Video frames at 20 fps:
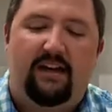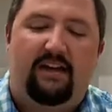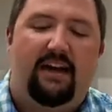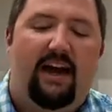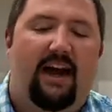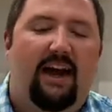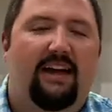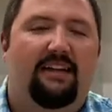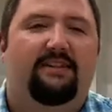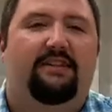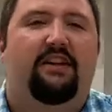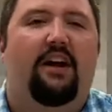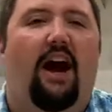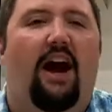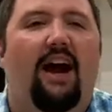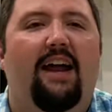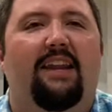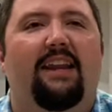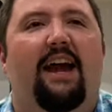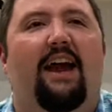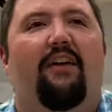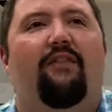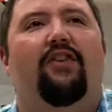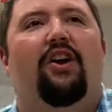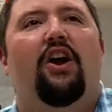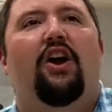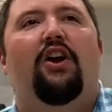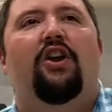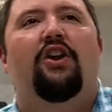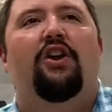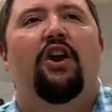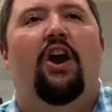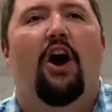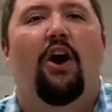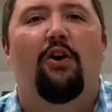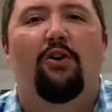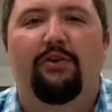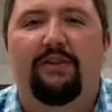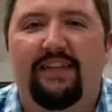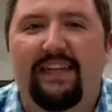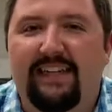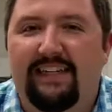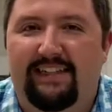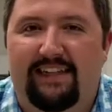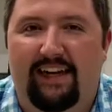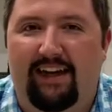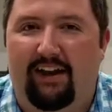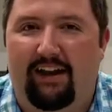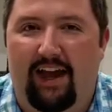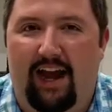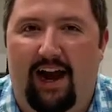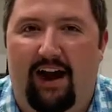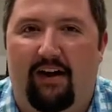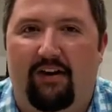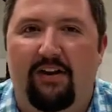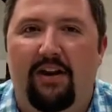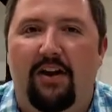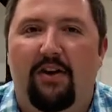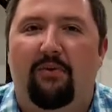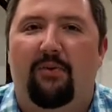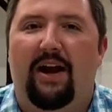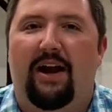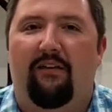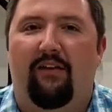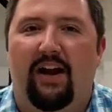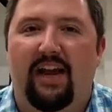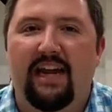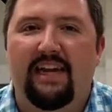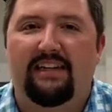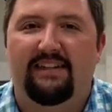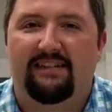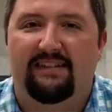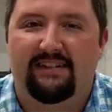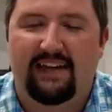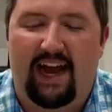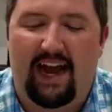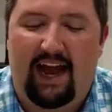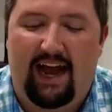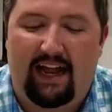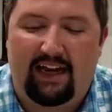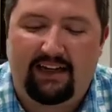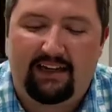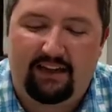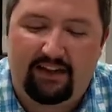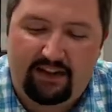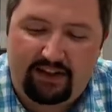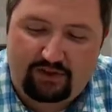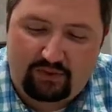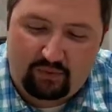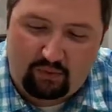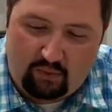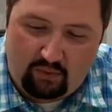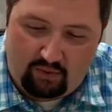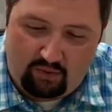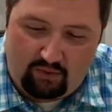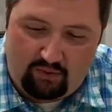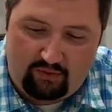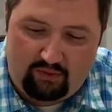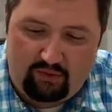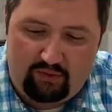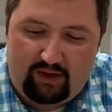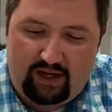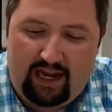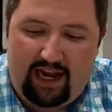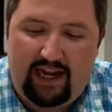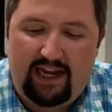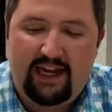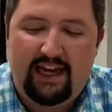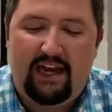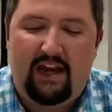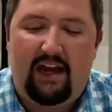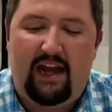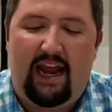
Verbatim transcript: Guys, God left no detail out whenever He designed this world, okay?